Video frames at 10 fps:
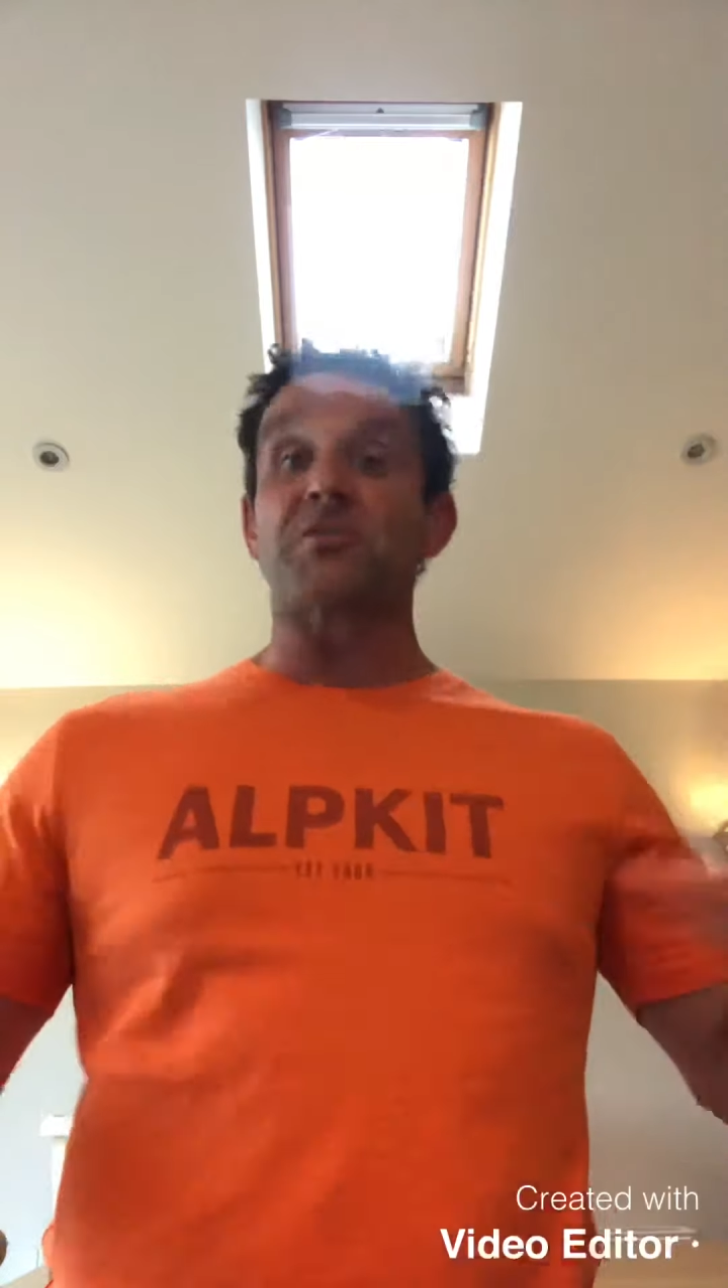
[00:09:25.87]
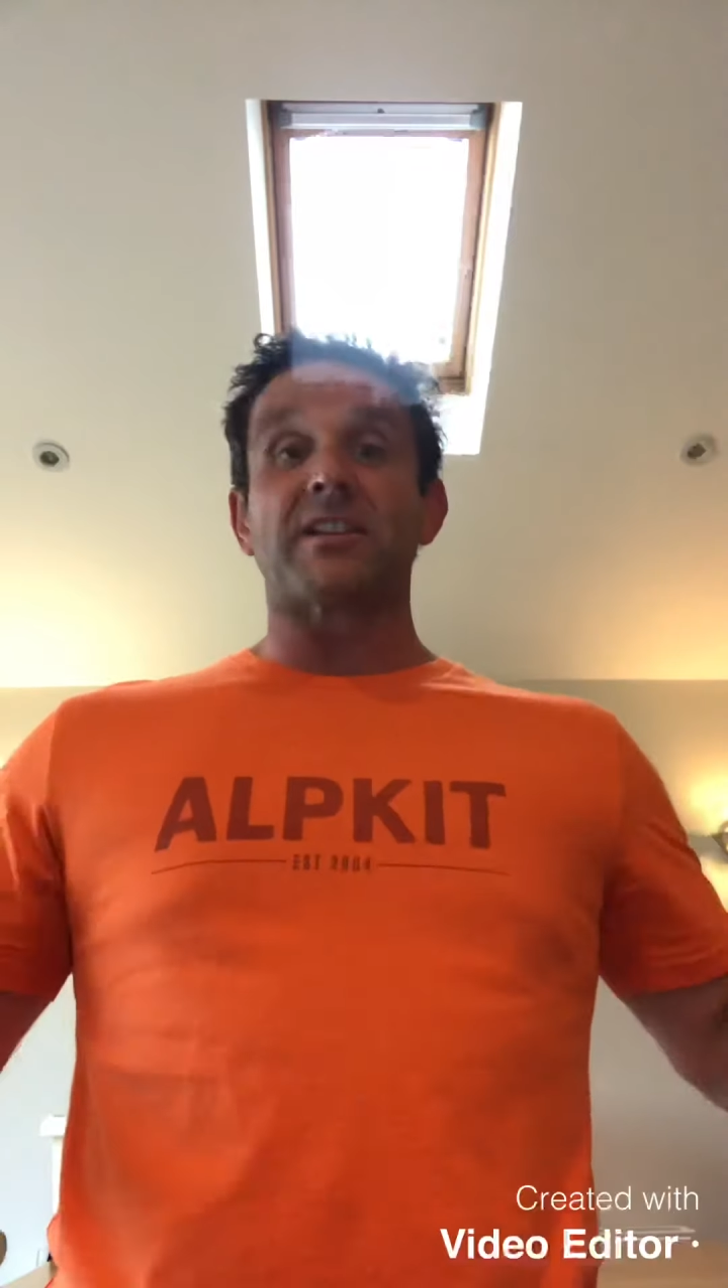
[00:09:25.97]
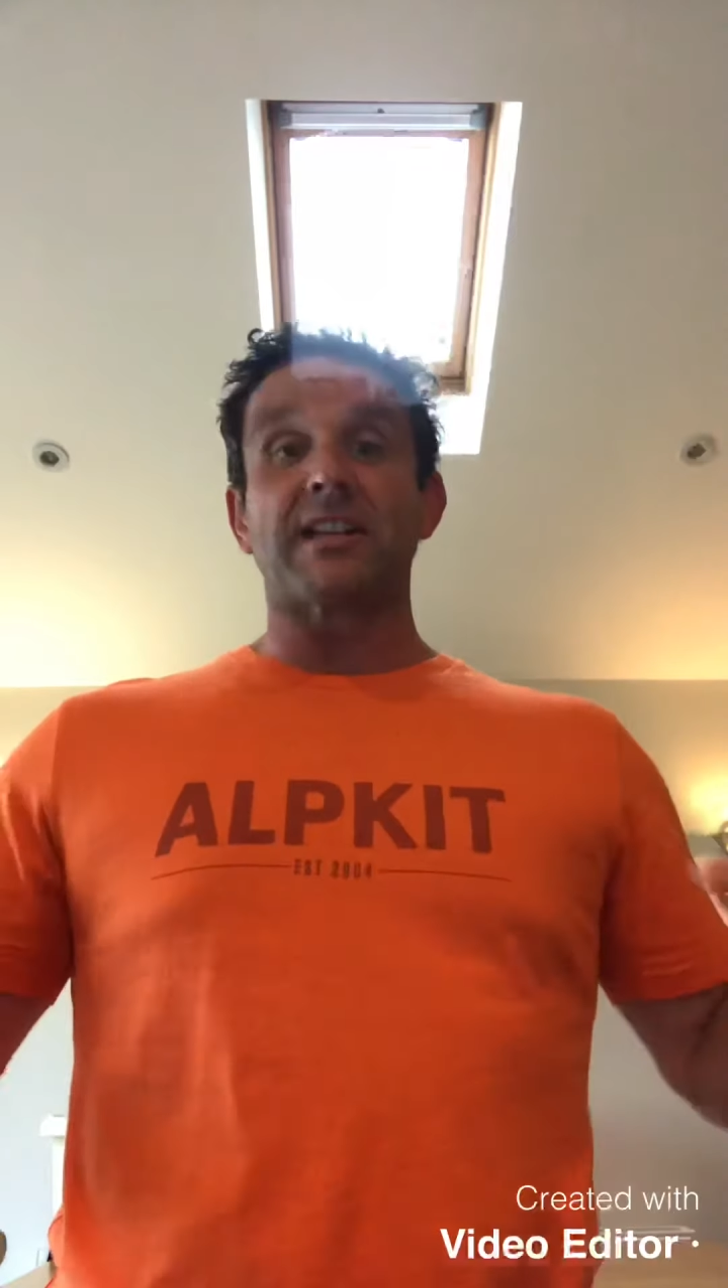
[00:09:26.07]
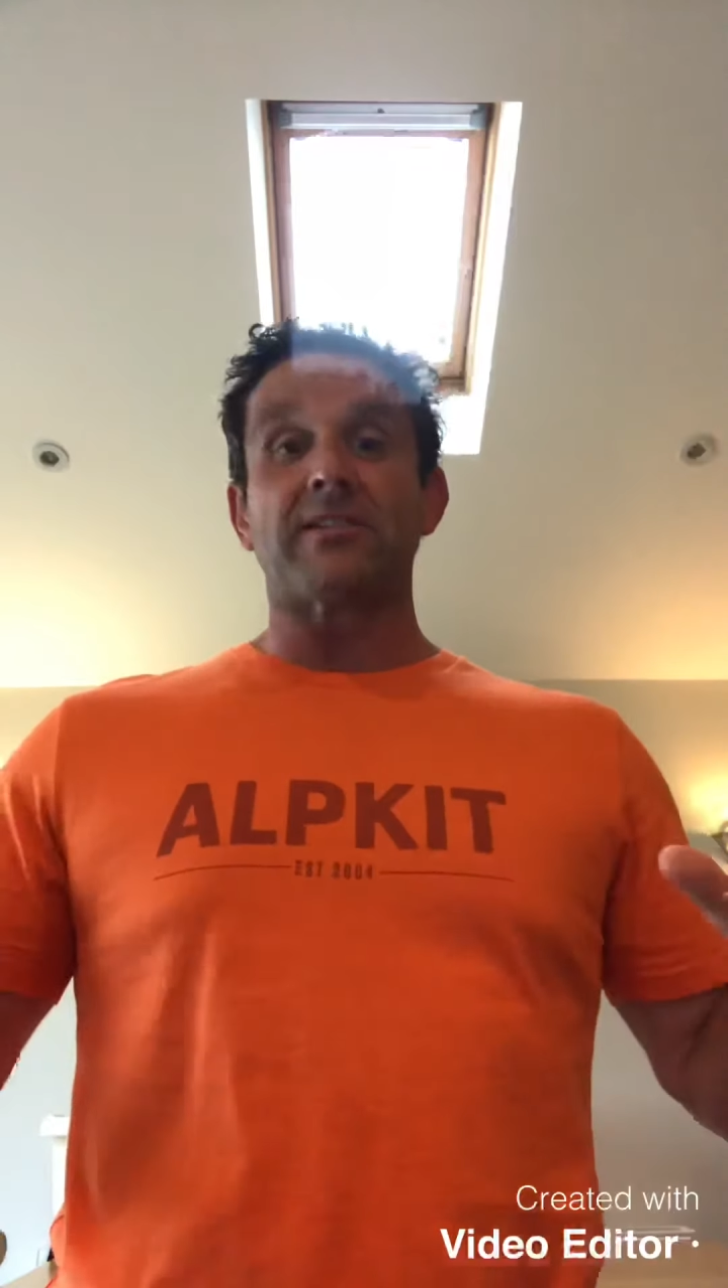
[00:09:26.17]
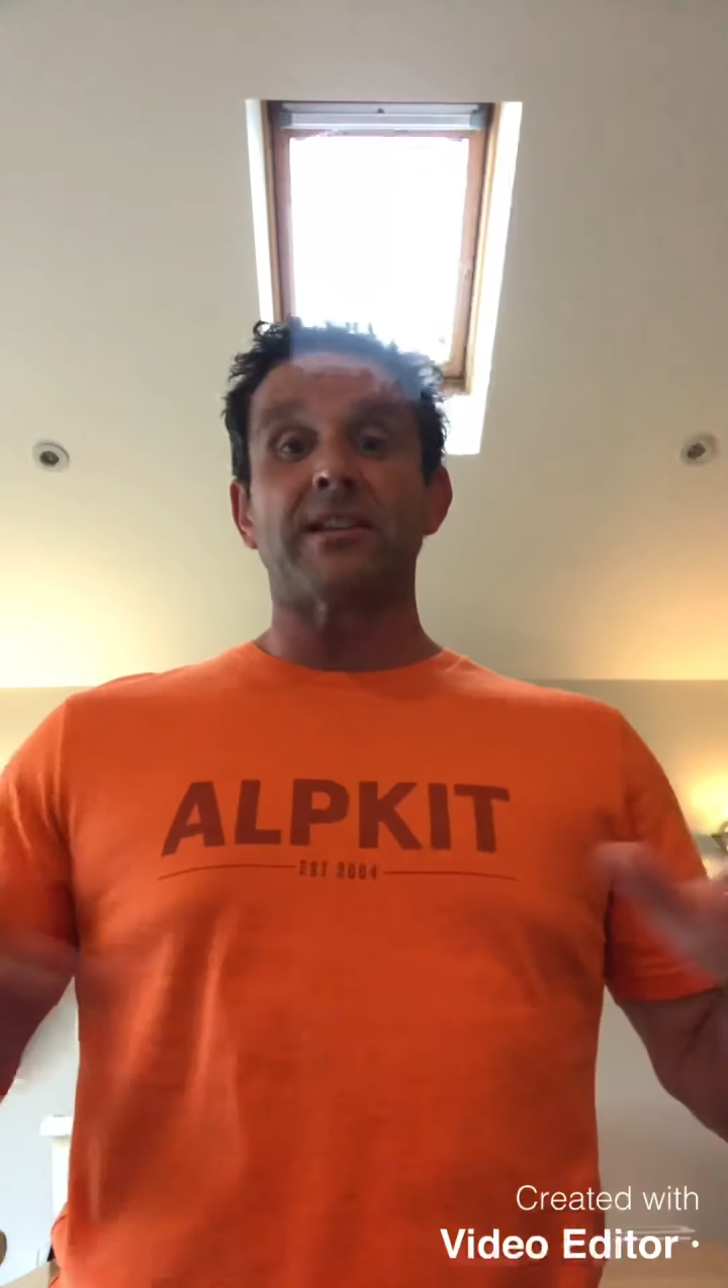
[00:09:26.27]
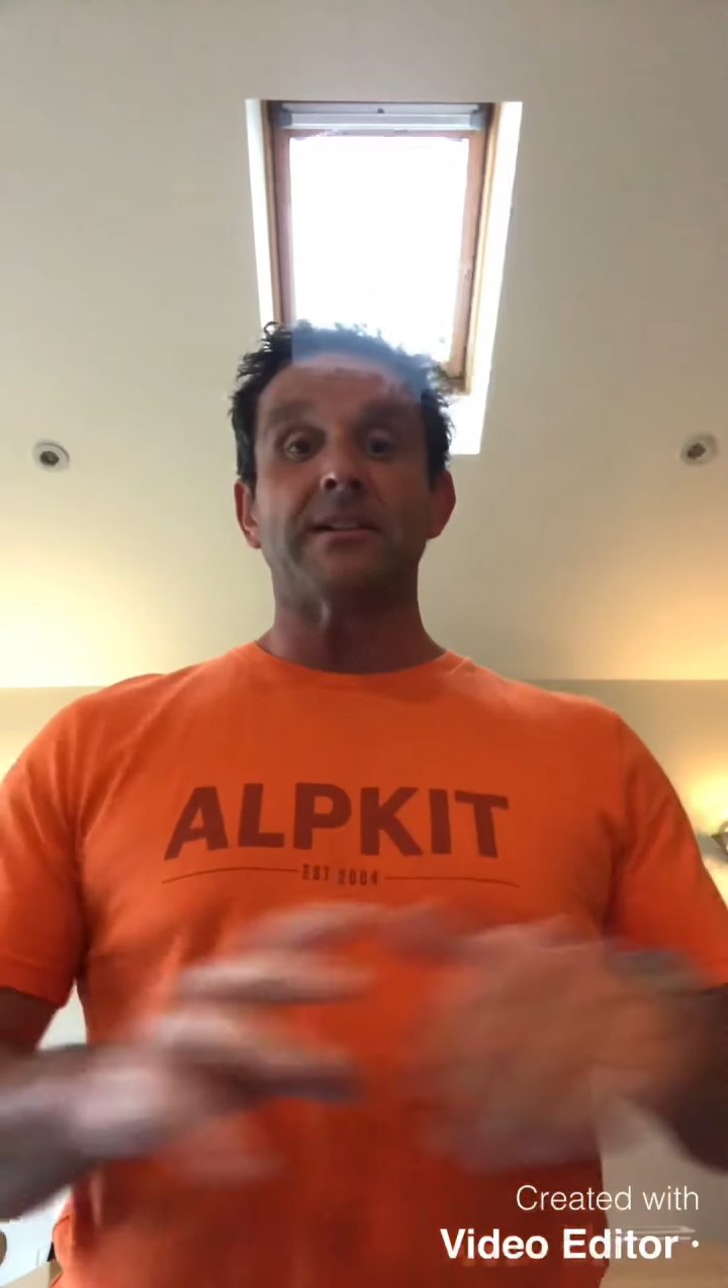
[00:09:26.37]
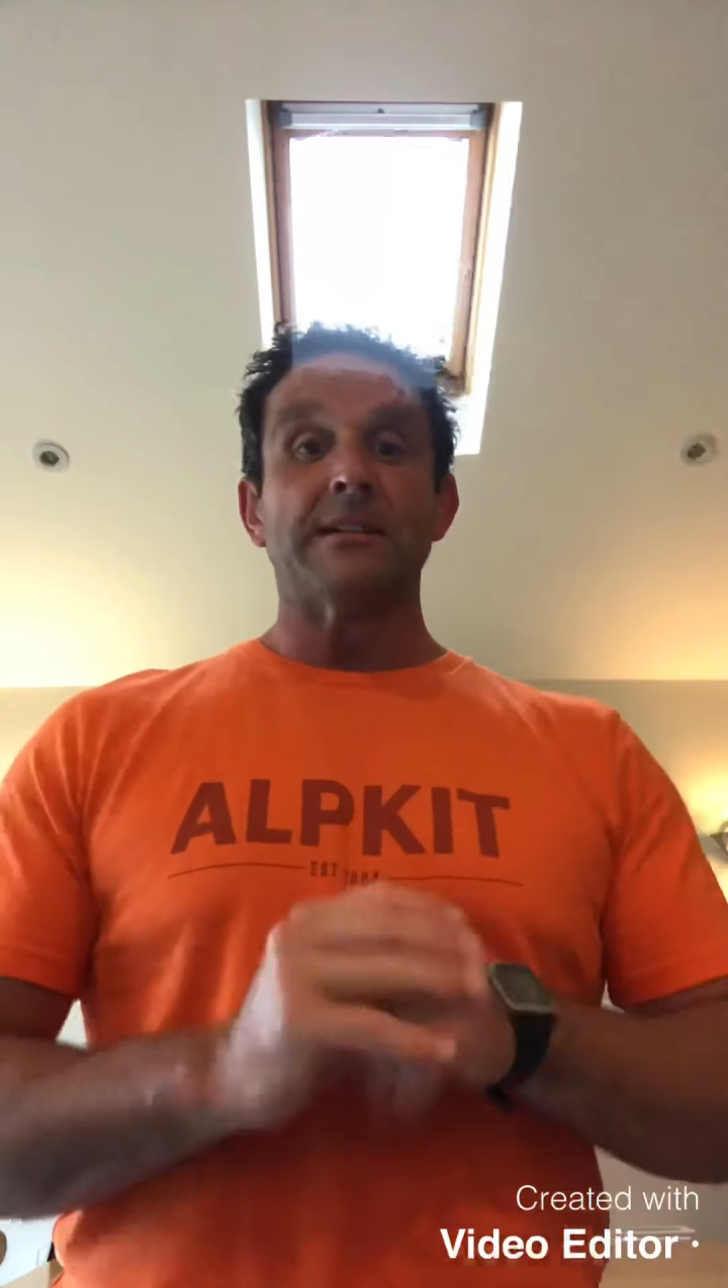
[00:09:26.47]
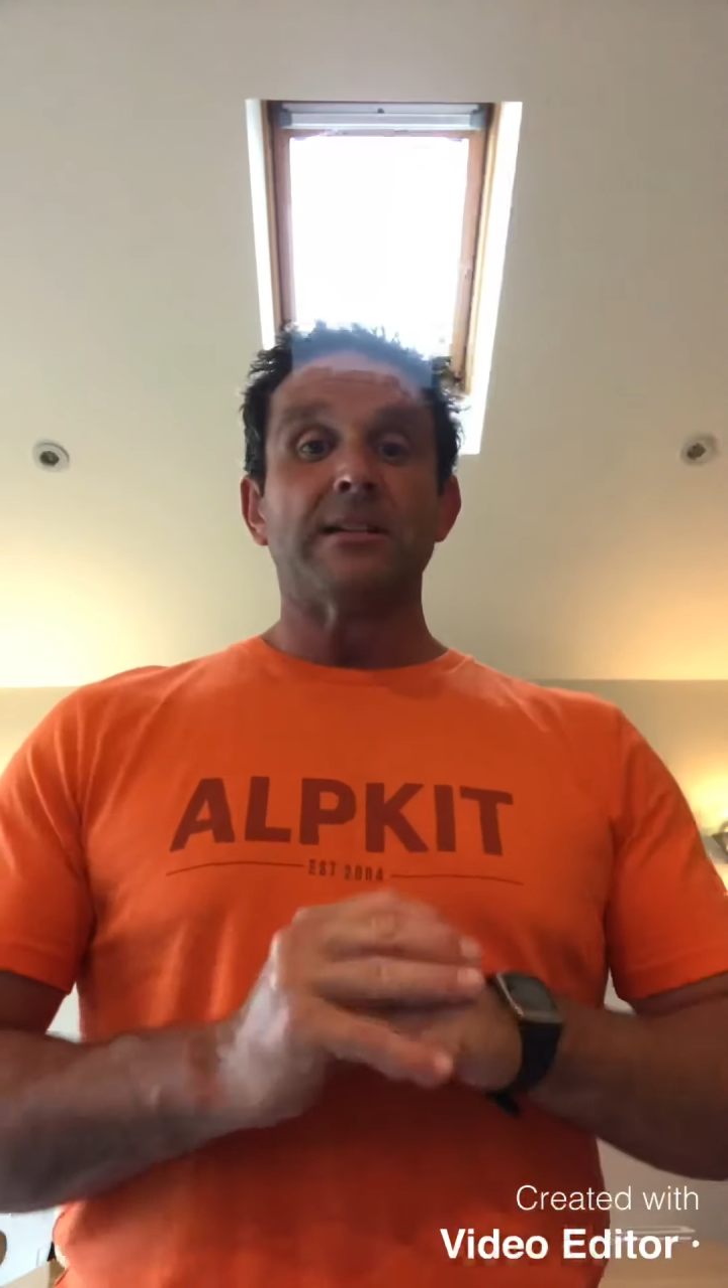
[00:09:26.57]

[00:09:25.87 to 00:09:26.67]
anything,